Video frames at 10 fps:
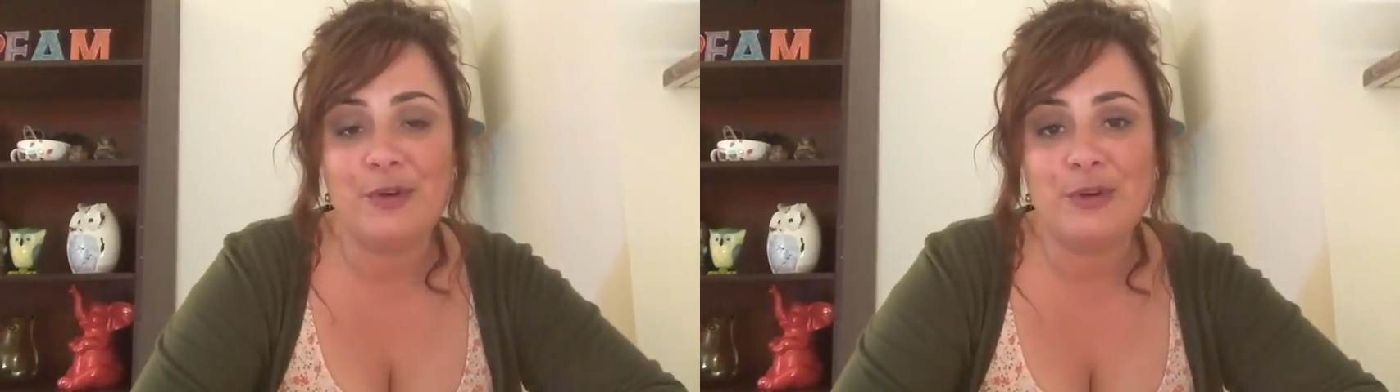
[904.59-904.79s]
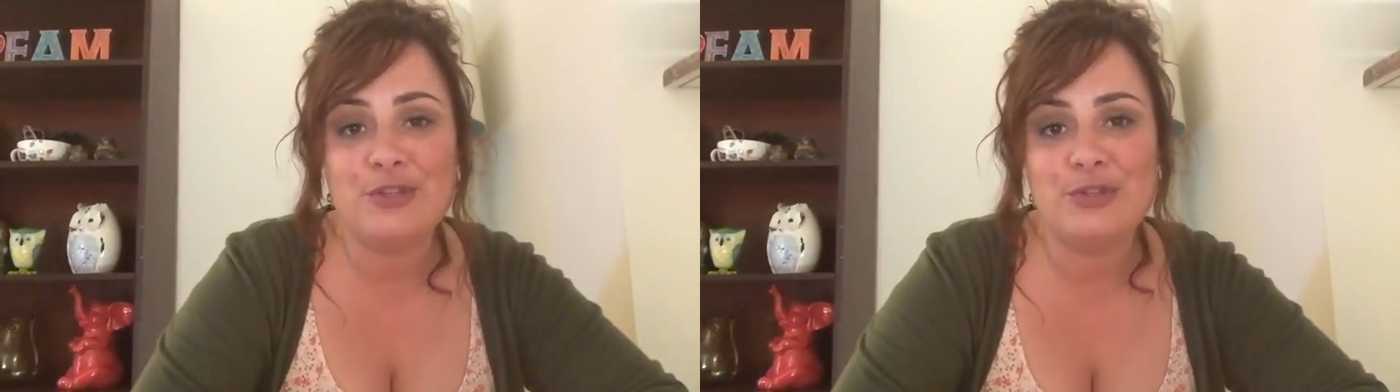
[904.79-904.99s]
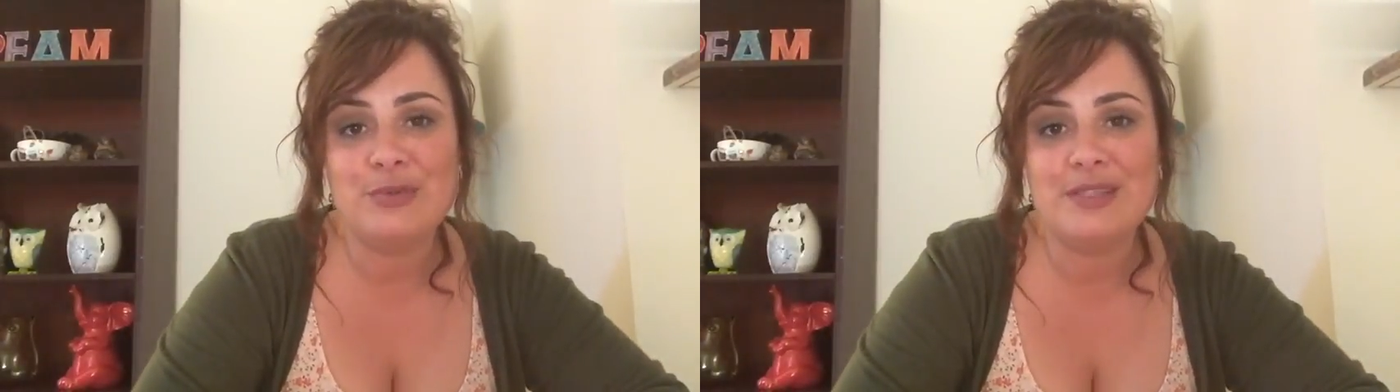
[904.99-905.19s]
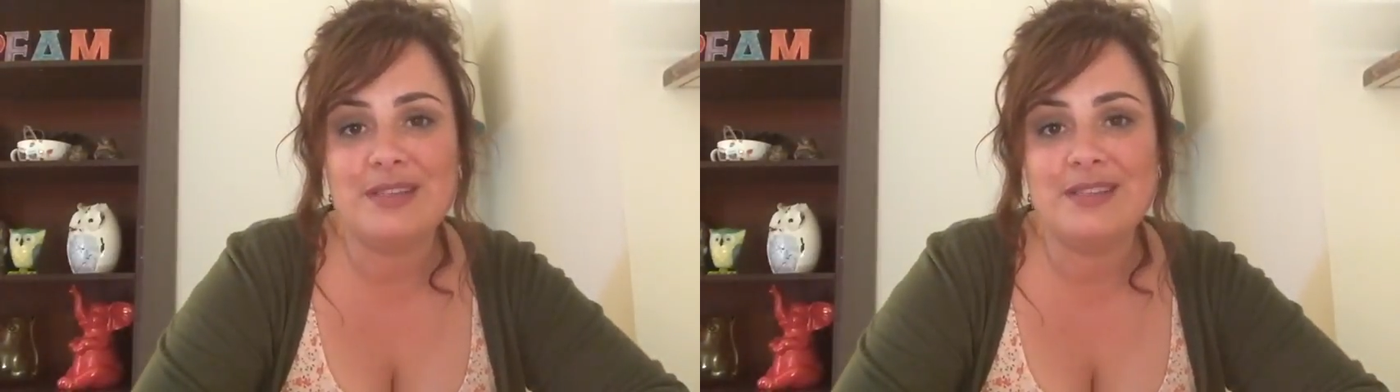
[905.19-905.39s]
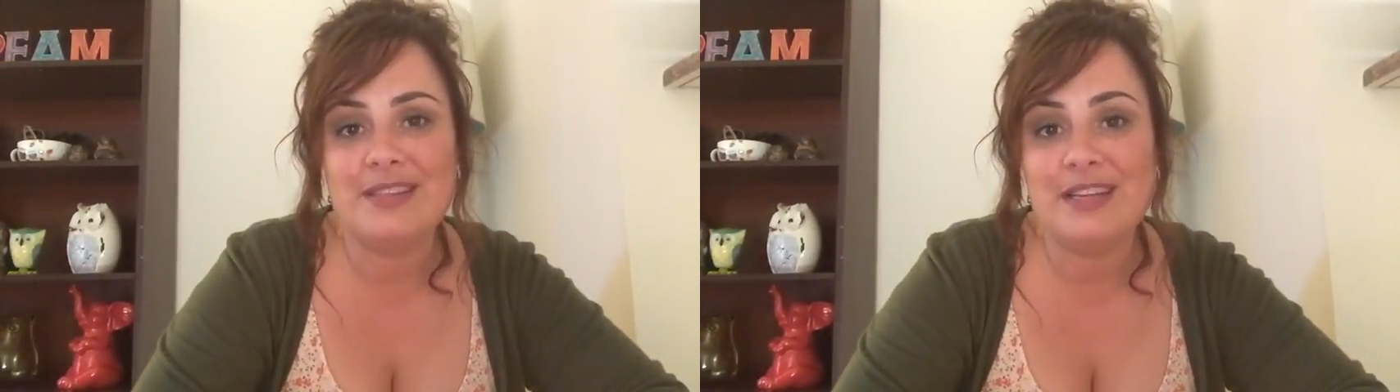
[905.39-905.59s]
for June
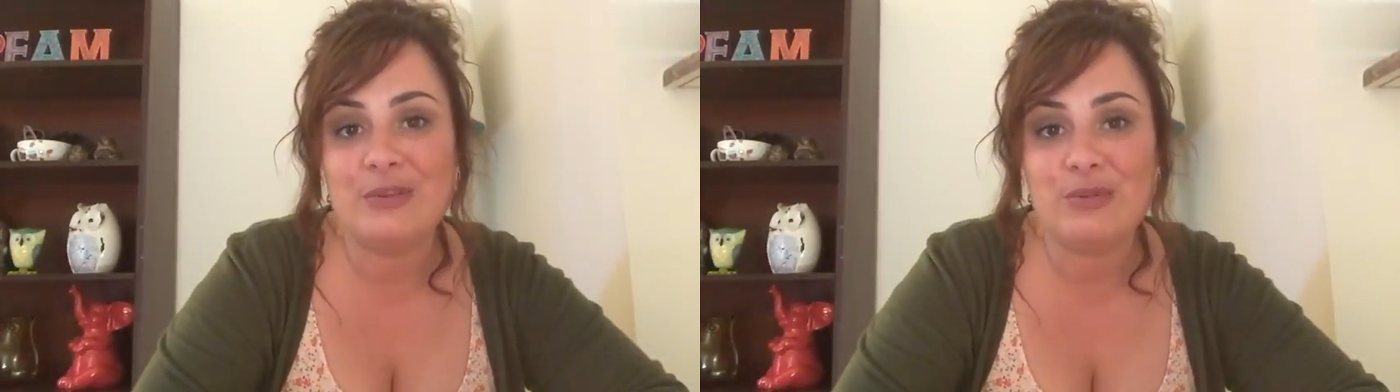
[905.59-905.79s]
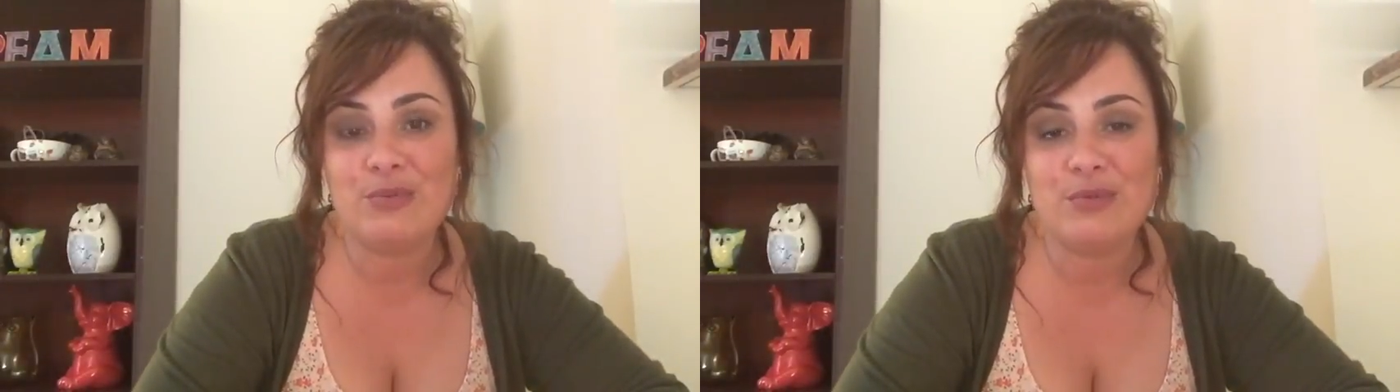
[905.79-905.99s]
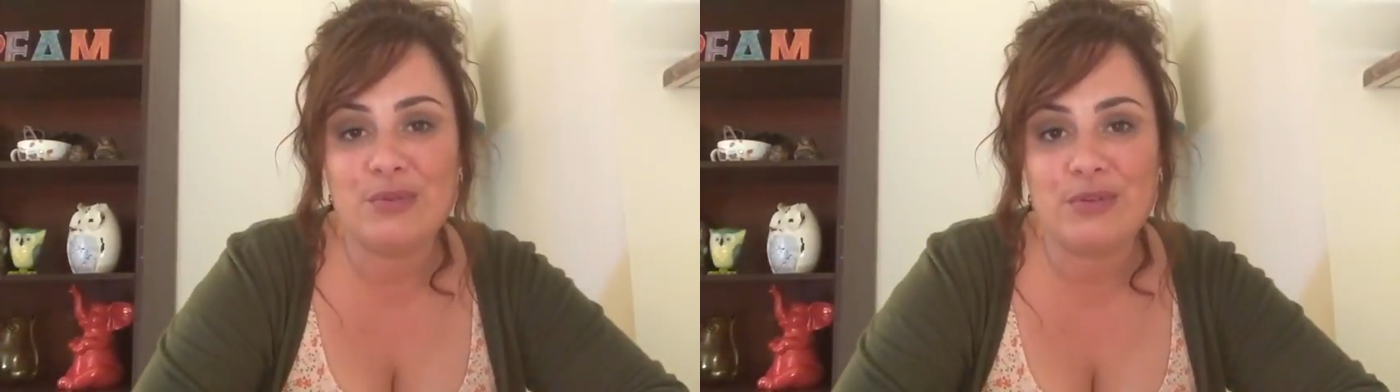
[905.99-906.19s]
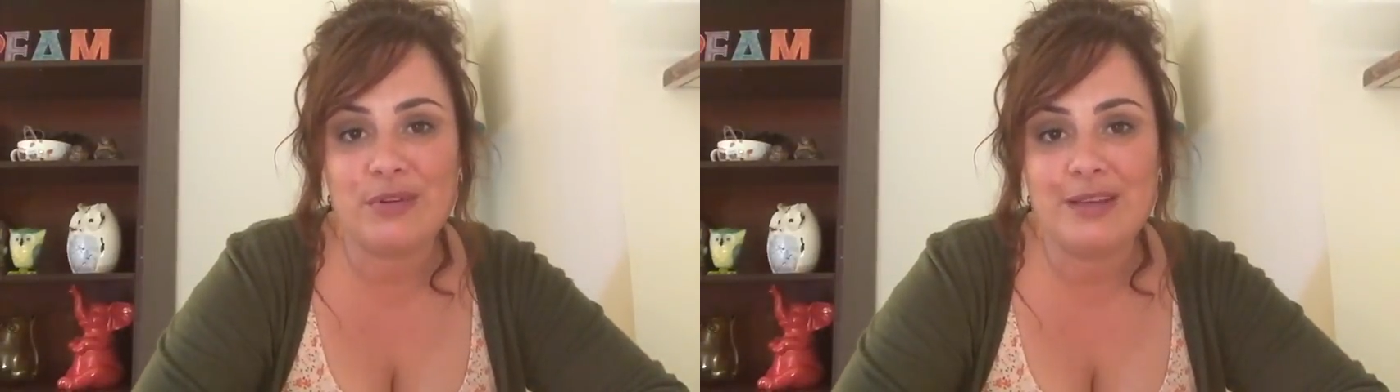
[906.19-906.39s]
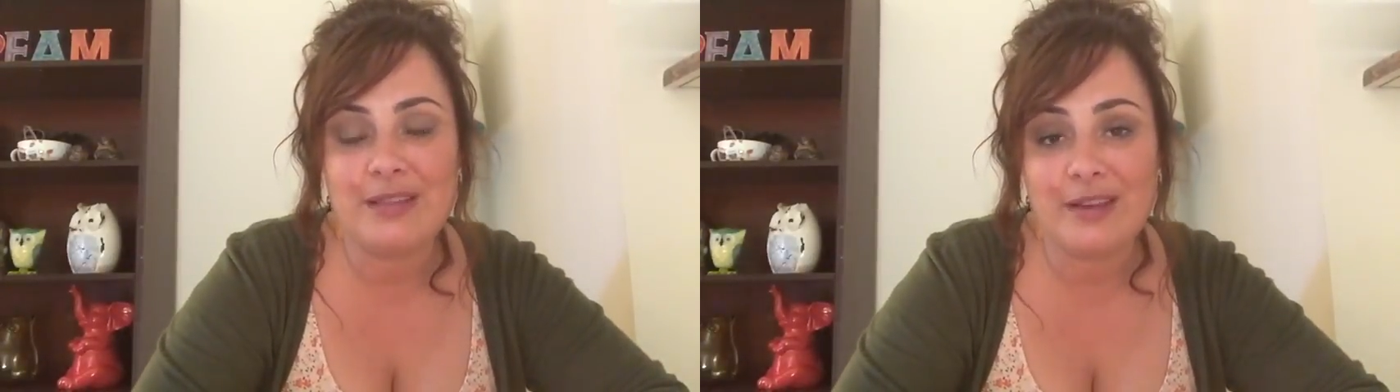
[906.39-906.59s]
16th through the 30th.